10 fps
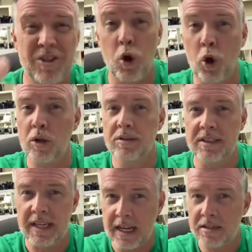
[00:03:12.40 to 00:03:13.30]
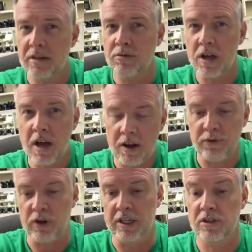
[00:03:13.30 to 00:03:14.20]
is all data
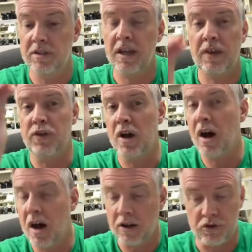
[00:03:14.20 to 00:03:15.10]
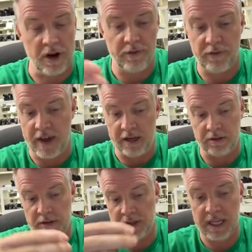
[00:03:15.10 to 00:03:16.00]
recovery. Just like if your hard drive
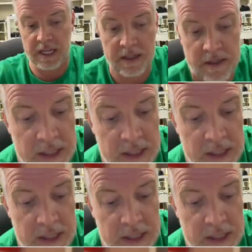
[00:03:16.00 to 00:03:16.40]
failed. These